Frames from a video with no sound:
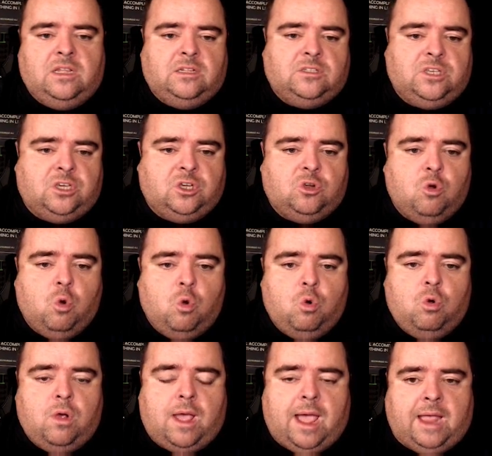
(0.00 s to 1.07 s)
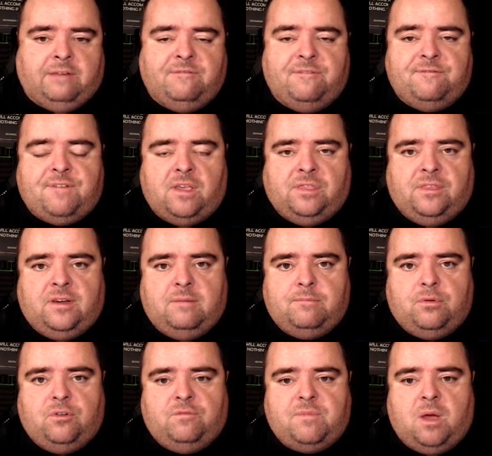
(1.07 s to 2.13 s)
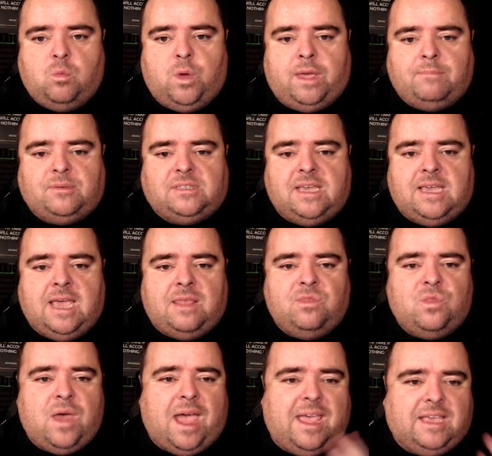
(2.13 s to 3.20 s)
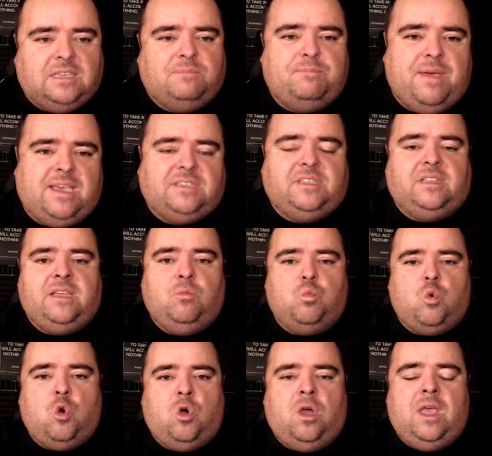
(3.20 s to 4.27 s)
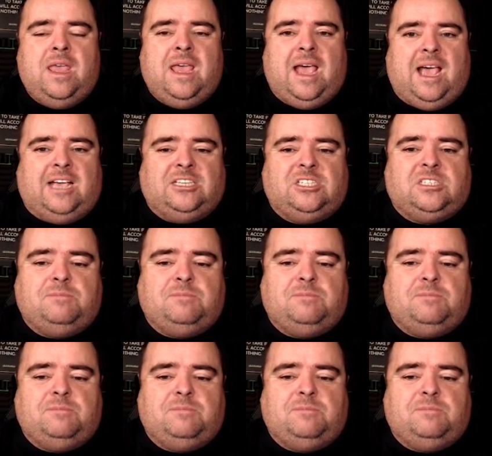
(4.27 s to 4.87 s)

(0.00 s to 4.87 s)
to go and further improve my website, and that is basically what a